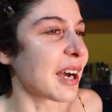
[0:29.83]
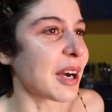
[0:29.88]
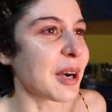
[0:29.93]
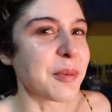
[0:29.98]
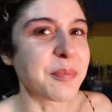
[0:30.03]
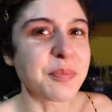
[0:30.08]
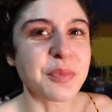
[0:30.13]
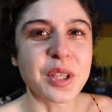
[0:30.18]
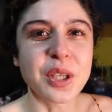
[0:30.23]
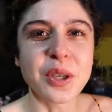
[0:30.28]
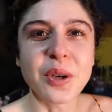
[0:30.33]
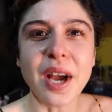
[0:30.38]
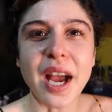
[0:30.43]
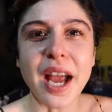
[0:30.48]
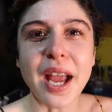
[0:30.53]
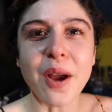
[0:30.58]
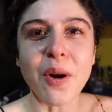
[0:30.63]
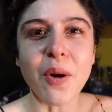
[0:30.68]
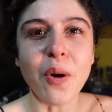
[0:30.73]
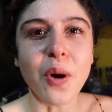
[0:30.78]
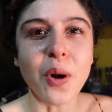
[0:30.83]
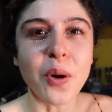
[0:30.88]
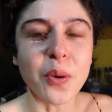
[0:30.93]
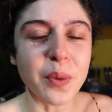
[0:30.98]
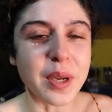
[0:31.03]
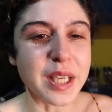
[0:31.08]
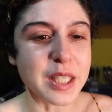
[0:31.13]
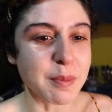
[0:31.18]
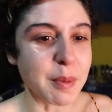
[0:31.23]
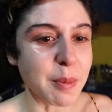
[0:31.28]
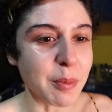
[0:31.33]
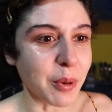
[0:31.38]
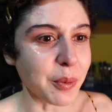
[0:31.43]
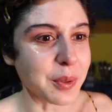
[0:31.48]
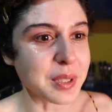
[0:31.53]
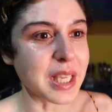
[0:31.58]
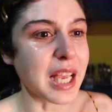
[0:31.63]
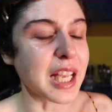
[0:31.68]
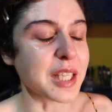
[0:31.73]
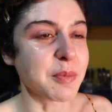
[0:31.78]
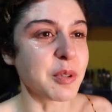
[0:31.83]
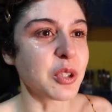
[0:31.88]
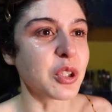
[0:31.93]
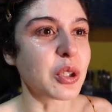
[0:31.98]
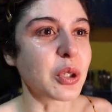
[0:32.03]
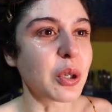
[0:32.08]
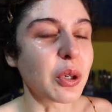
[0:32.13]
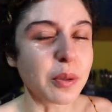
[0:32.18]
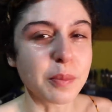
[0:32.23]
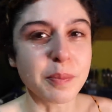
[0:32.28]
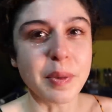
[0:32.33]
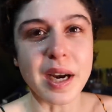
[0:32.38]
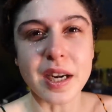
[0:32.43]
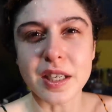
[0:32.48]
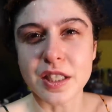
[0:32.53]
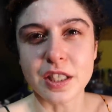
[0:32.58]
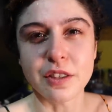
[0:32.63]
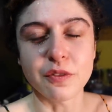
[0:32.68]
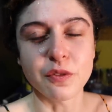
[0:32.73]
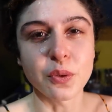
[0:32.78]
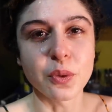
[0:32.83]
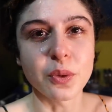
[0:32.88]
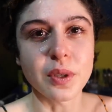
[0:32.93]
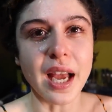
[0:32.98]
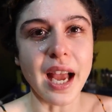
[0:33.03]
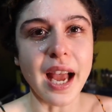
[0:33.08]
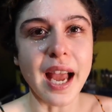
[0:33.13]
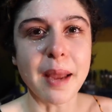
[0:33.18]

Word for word: Um, you know, I always, people always ask me to cook Parsi food.